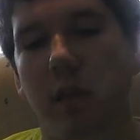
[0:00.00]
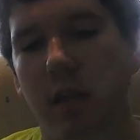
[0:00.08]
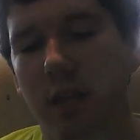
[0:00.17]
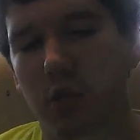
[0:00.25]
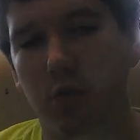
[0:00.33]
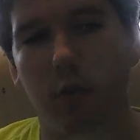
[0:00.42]
in the
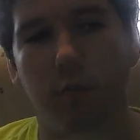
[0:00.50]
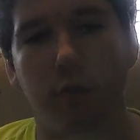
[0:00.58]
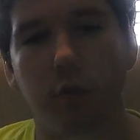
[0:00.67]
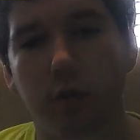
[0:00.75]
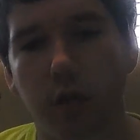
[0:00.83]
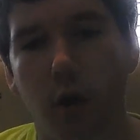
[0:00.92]
history of
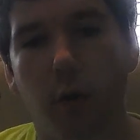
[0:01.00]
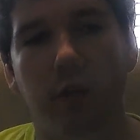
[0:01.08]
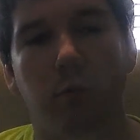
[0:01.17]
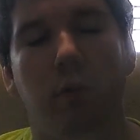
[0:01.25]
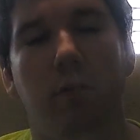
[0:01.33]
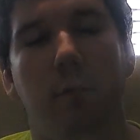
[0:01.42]
Yu-Gi-Oh!
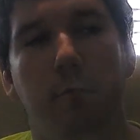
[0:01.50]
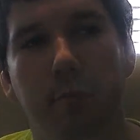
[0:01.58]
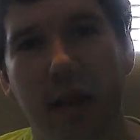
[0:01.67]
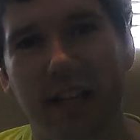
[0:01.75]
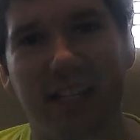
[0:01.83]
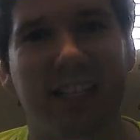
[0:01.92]
as one of the
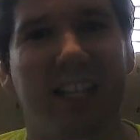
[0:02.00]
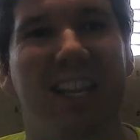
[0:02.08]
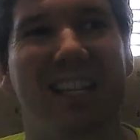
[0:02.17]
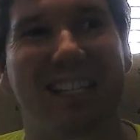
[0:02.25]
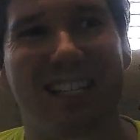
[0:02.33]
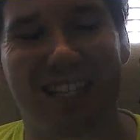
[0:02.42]
best
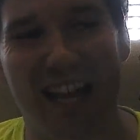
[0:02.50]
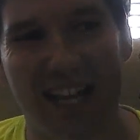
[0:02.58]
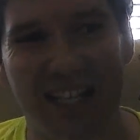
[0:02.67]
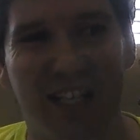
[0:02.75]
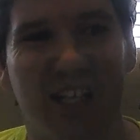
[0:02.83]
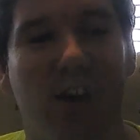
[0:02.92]

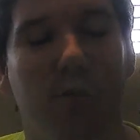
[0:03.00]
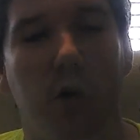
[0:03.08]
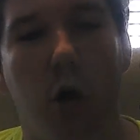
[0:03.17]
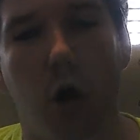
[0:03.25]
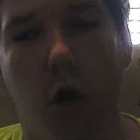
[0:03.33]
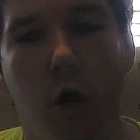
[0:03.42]
sets of
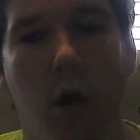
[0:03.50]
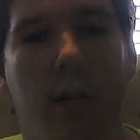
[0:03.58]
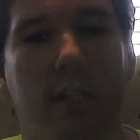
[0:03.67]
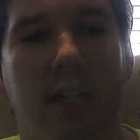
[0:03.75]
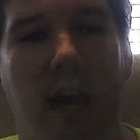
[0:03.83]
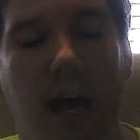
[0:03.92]
all
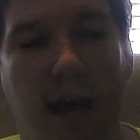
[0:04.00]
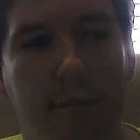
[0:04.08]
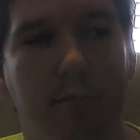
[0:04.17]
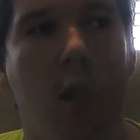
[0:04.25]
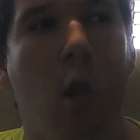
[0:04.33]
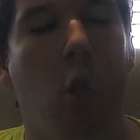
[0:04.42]

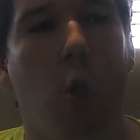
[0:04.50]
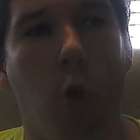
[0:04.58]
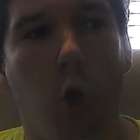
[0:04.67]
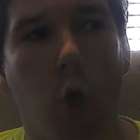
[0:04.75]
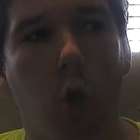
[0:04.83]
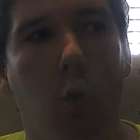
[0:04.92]
time.
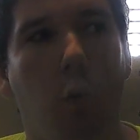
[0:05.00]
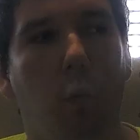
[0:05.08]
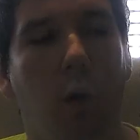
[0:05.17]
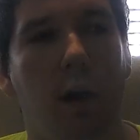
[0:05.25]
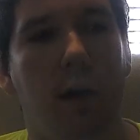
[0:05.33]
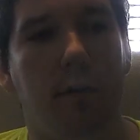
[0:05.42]
Look
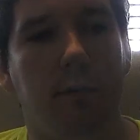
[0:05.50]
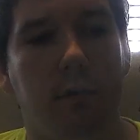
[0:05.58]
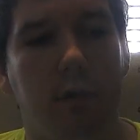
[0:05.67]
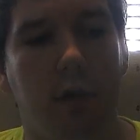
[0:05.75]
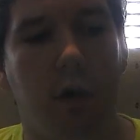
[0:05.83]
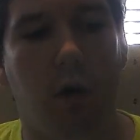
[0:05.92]
what,
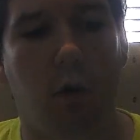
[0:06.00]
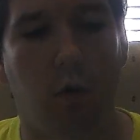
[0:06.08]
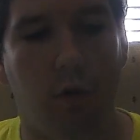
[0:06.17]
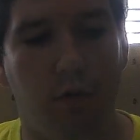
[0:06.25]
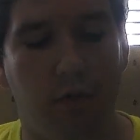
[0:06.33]
you know,